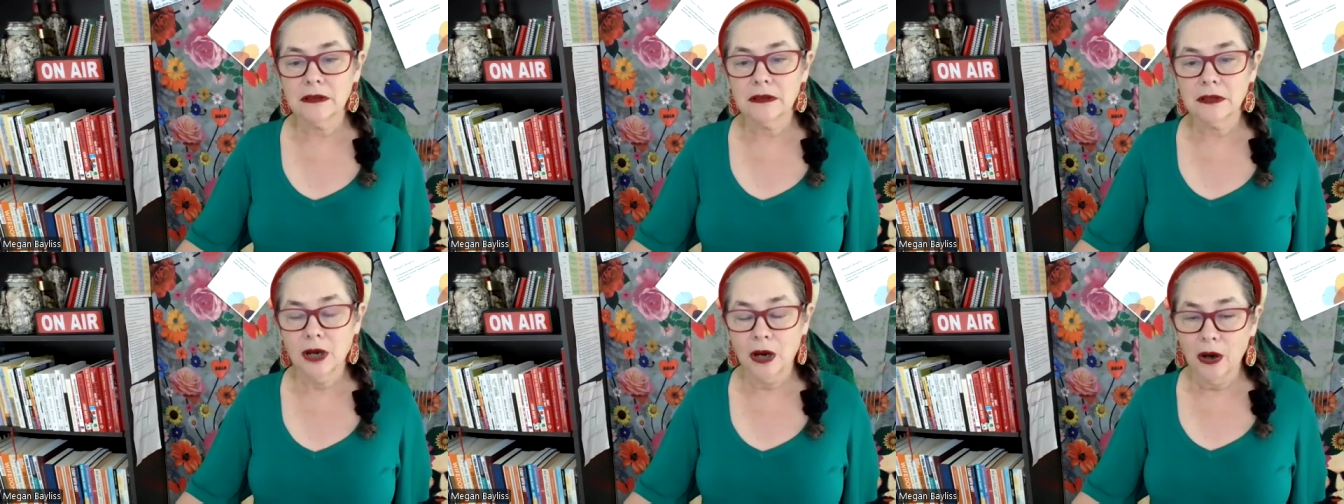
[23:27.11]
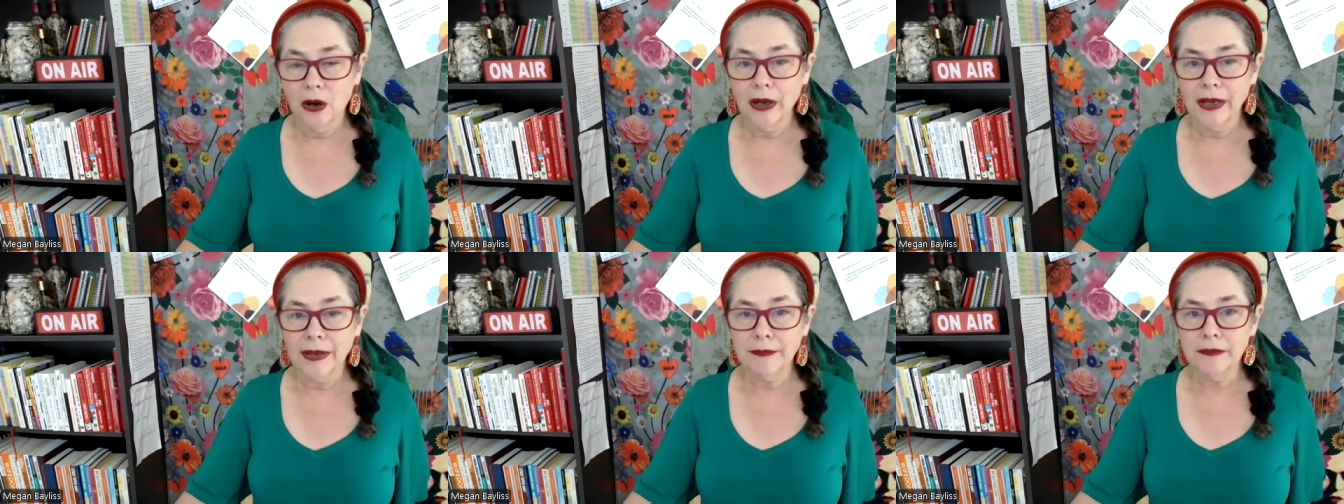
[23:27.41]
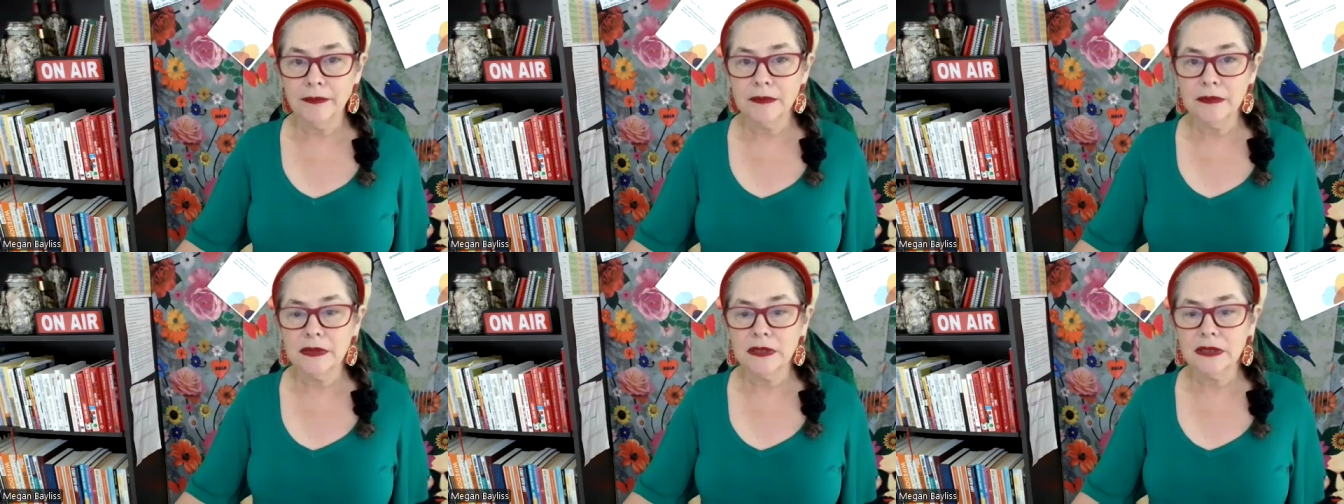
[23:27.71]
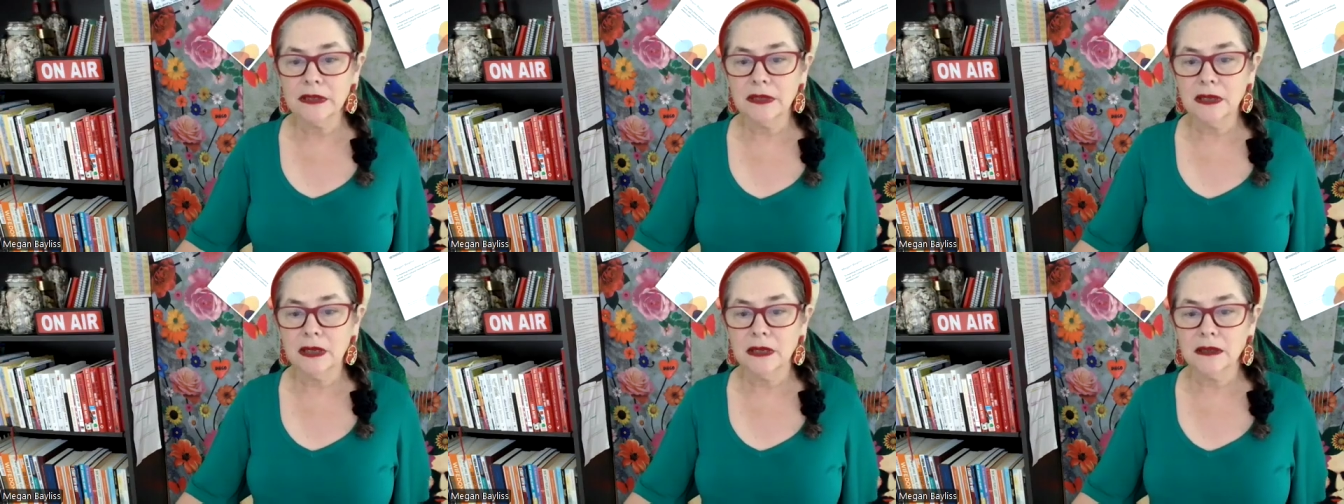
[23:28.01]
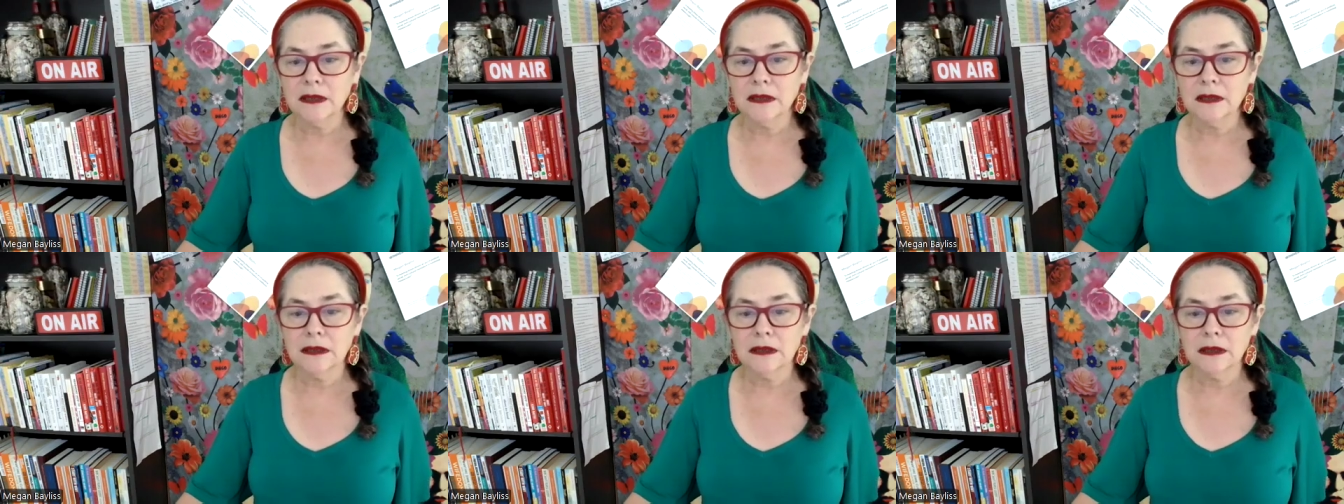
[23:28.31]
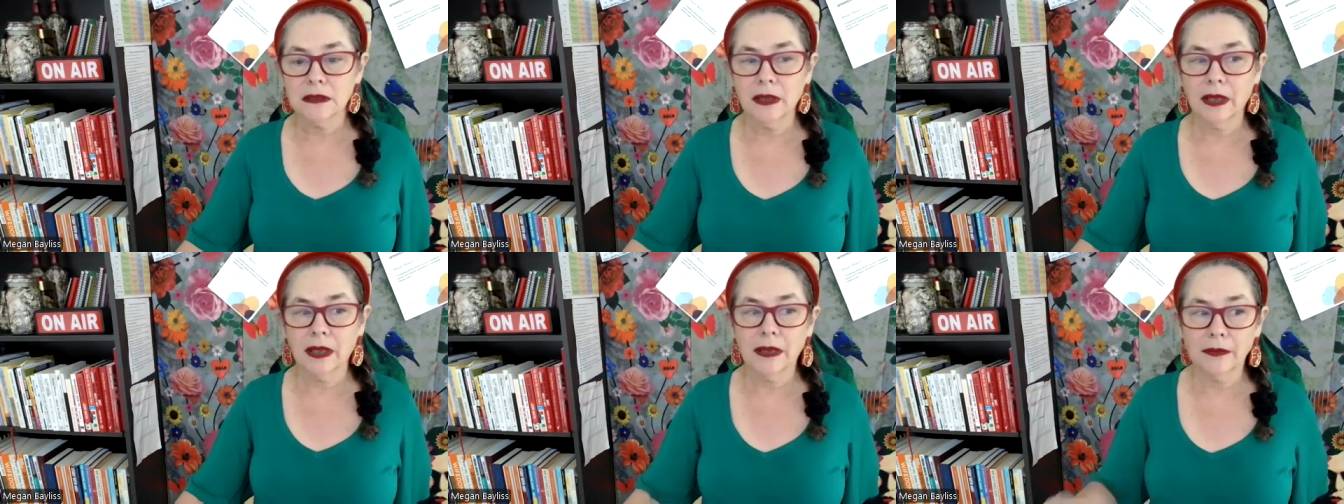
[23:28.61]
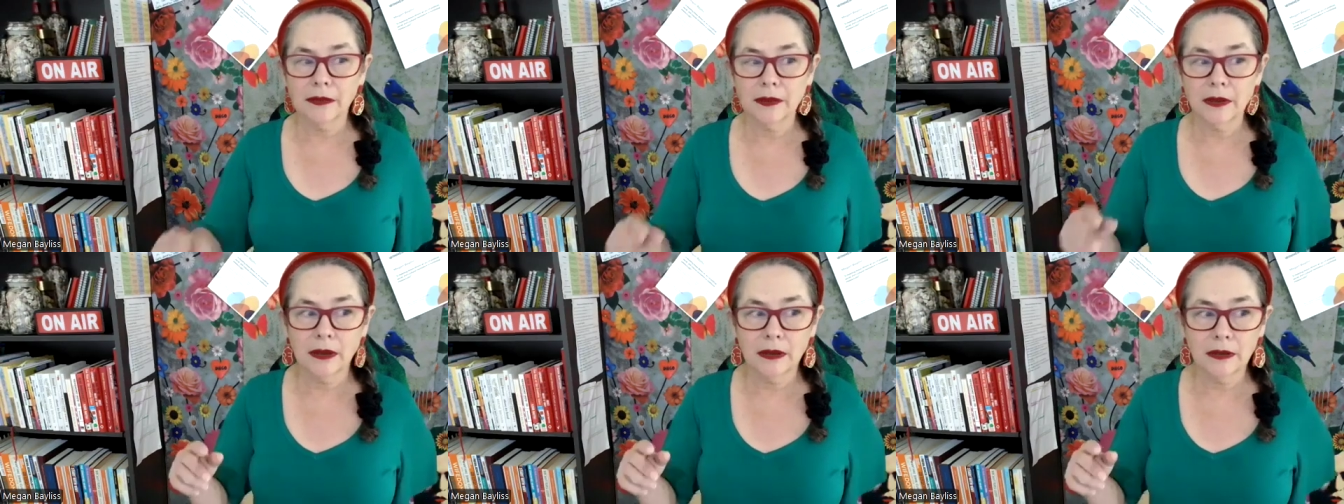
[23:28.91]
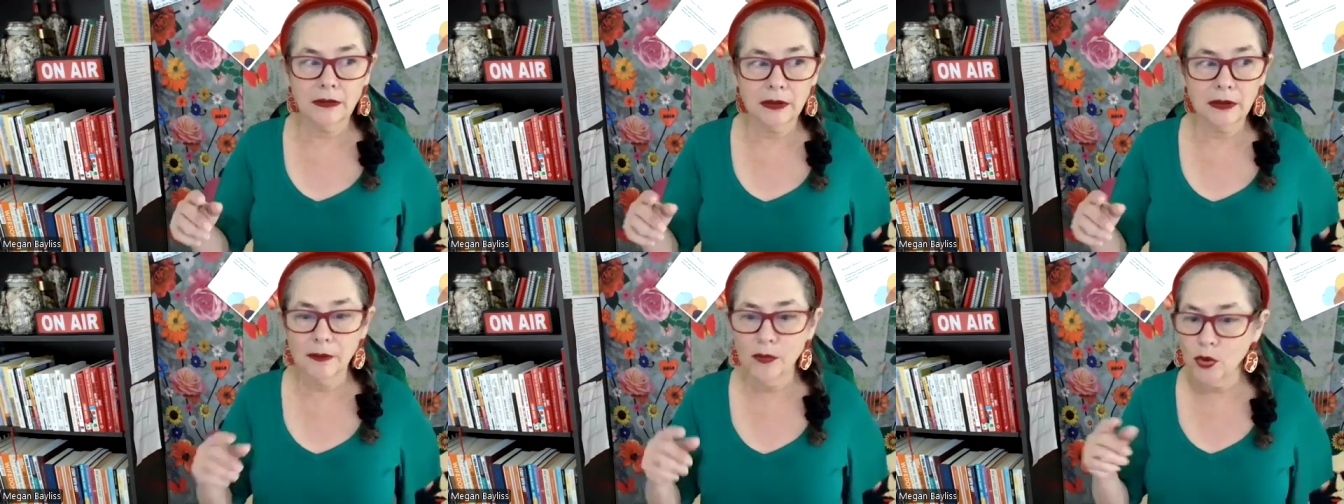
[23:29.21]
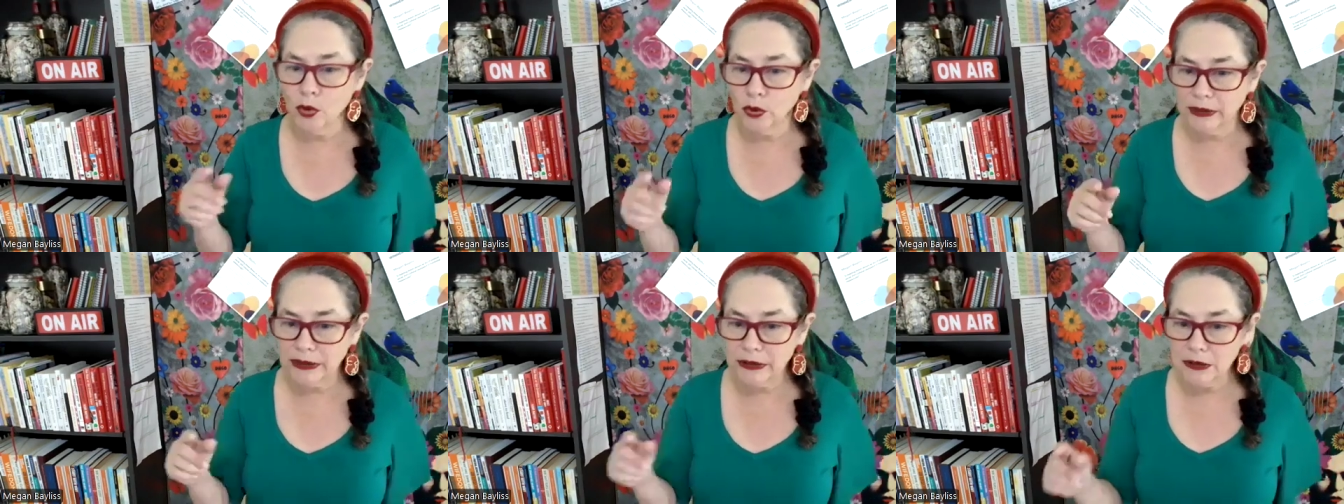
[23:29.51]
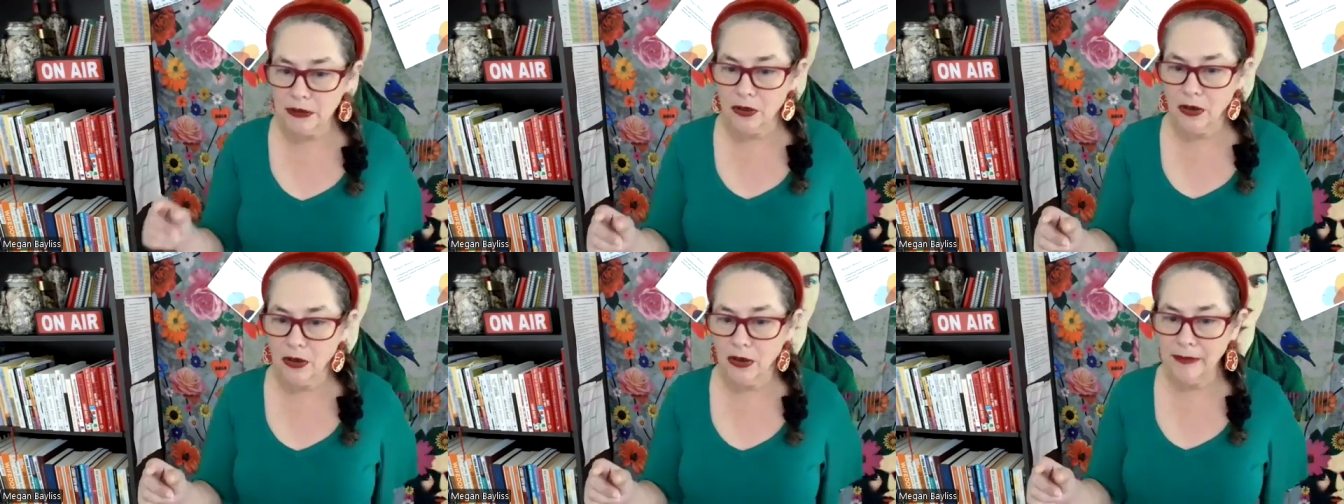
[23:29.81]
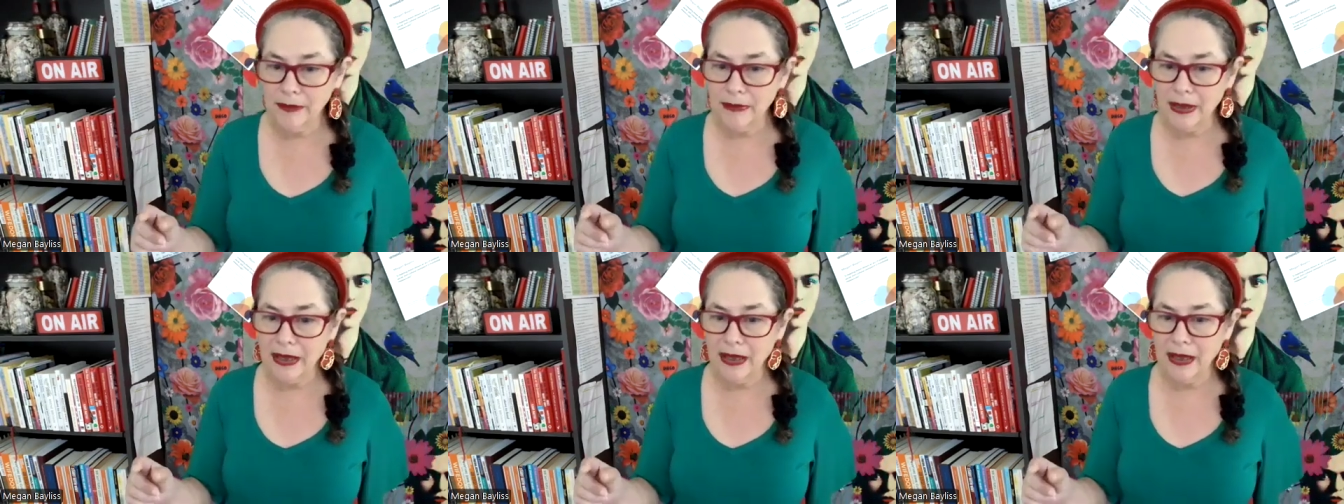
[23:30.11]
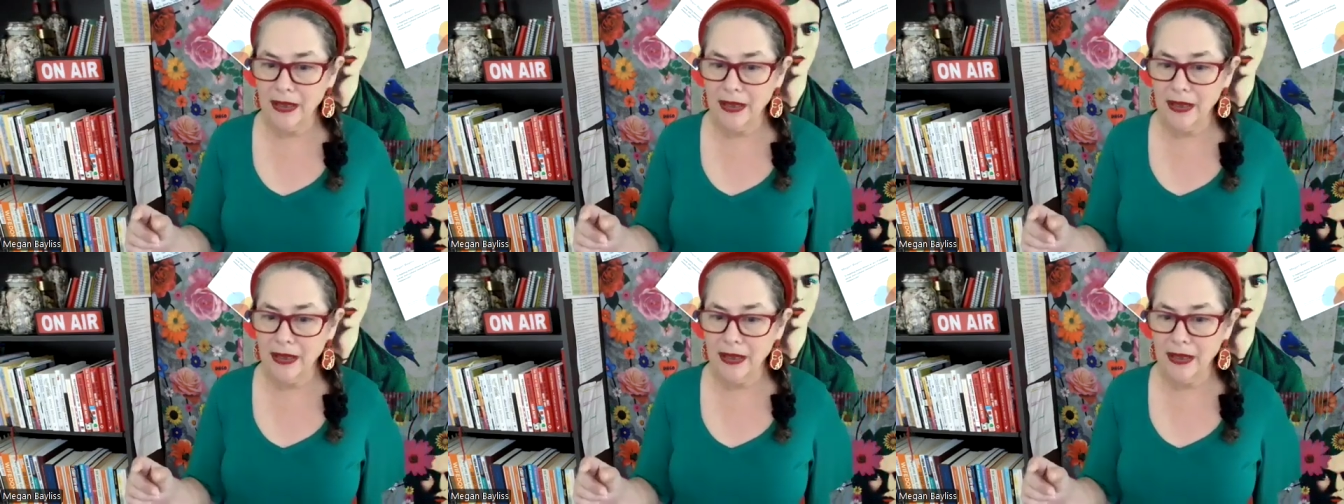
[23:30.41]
times that, like the morning time,